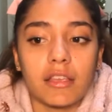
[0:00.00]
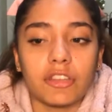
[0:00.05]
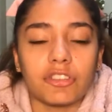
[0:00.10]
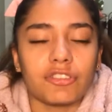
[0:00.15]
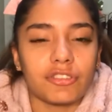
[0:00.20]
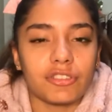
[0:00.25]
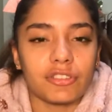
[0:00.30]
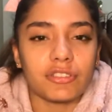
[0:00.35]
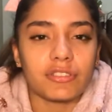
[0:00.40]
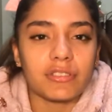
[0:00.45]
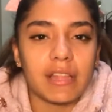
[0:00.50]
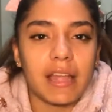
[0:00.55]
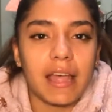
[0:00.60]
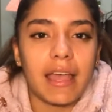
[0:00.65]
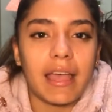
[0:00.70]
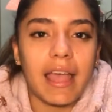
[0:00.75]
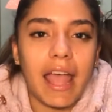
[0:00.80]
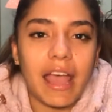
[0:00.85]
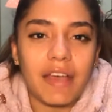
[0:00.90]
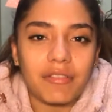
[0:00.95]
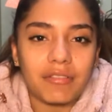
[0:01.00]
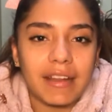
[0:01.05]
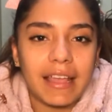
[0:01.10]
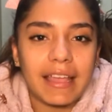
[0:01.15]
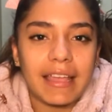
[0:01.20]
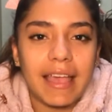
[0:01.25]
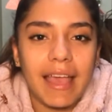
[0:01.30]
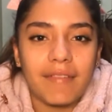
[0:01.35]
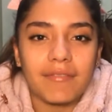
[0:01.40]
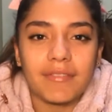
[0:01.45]
It's just that I don't
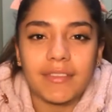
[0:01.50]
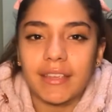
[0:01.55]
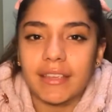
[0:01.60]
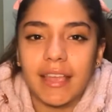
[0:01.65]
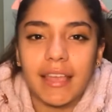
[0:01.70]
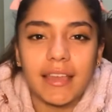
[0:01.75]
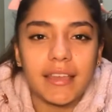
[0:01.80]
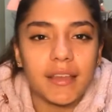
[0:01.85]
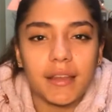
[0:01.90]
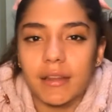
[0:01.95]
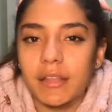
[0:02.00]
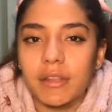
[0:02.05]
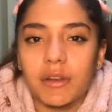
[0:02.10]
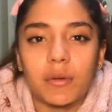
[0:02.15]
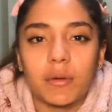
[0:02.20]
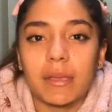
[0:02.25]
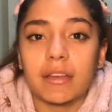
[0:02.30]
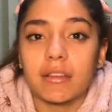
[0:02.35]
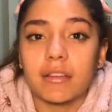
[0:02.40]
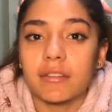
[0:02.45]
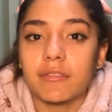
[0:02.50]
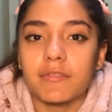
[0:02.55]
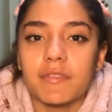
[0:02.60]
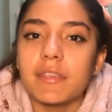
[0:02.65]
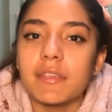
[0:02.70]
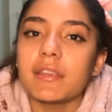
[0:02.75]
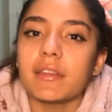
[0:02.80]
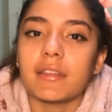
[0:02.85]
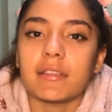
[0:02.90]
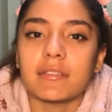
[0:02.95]
like having any little
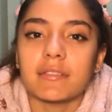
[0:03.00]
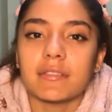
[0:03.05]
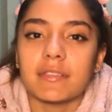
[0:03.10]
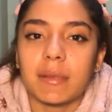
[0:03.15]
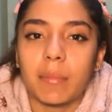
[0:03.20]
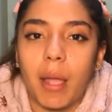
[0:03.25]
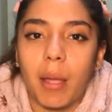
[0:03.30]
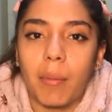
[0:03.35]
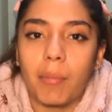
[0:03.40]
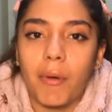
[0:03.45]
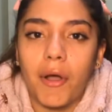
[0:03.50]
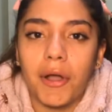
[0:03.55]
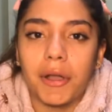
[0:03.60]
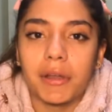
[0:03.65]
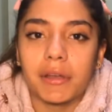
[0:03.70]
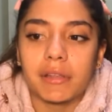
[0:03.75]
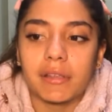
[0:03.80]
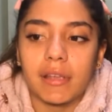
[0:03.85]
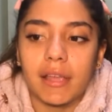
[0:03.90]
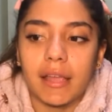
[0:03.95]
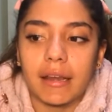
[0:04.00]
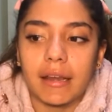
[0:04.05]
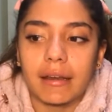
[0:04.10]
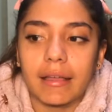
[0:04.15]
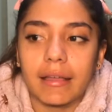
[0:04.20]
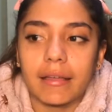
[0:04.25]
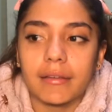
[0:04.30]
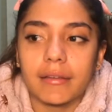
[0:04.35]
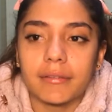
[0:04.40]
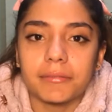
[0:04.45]
inconvenience in my body, and
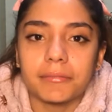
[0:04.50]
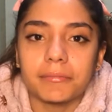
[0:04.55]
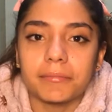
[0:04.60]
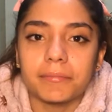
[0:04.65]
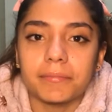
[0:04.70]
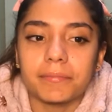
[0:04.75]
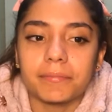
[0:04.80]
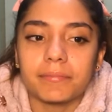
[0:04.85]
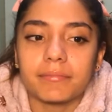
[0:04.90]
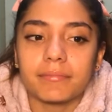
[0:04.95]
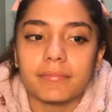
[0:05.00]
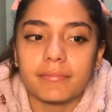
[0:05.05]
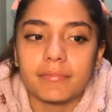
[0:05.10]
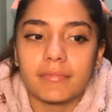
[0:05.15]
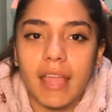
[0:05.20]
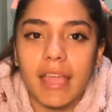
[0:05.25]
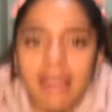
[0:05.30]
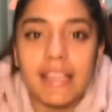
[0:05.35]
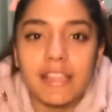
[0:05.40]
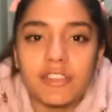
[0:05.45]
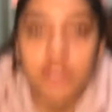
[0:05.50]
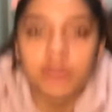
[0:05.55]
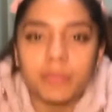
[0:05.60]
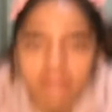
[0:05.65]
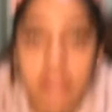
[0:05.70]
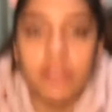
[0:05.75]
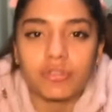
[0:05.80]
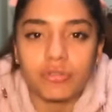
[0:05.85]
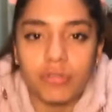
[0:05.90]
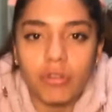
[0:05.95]
like, I need to
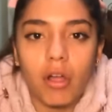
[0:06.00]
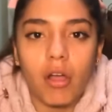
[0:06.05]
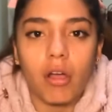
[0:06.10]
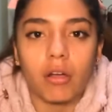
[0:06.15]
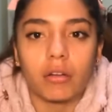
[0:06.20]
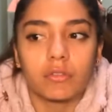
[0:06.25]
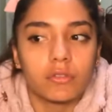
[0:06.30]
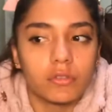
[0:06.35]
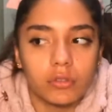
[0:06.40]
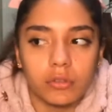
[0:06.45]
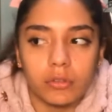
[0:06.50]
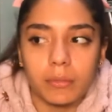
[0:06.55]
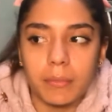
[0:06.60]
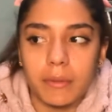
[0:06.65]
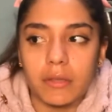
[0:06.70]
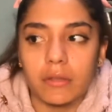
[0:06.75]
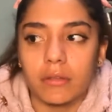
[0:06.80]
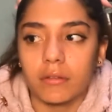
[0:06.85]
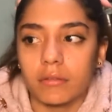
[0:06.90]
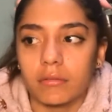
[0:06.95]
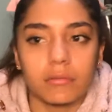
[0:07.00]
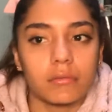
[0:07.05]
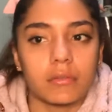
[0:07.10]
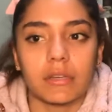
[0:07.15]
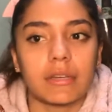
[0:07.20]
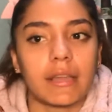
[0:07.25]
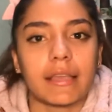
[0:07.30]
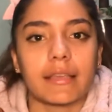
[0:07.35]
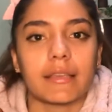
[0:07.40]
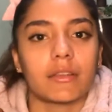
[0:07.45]
be strong to be
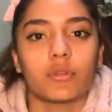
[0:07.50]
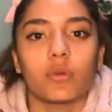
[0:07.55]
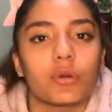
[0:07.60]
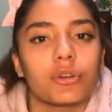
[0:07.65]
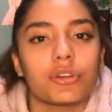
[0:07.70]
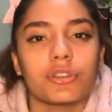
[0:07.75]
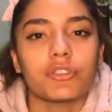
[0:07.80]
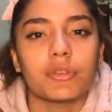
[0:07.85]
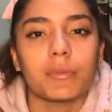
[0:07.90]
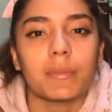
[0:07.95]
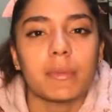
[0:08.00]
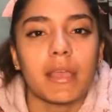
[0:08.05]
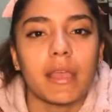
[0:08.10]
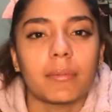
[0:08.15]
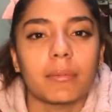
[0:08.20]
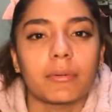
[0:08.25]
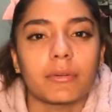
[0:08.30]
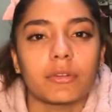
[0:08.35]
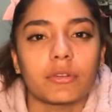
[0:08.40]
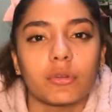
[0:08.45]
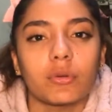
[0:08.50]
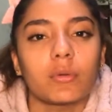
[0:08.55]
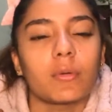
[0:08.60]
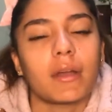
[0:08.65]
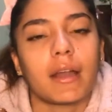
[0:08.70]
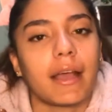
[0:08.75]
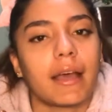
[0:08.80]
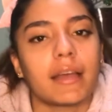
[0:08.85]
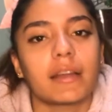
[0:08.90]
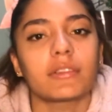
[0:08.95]
in order to be able to do
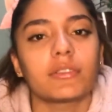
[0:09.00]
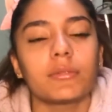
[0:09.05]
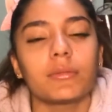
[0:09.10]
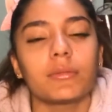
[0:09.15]
what I gotta